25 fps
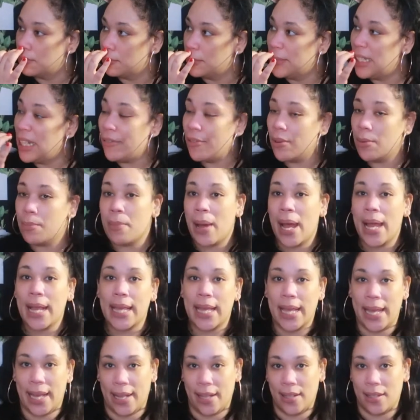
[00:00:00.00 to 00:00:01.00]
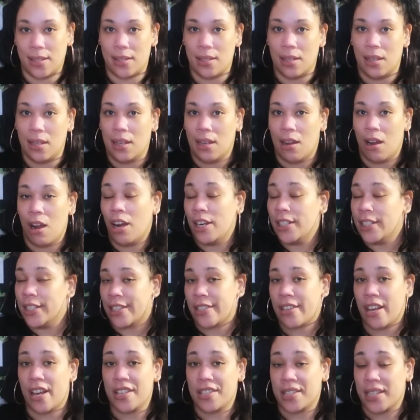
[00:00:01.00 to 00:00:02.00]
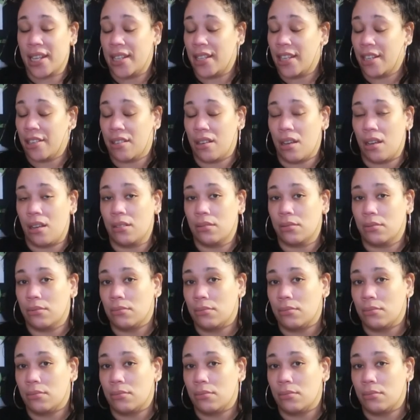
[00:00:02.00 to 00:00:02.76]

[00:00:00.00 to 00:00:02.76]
even my kids are disgusting. They're young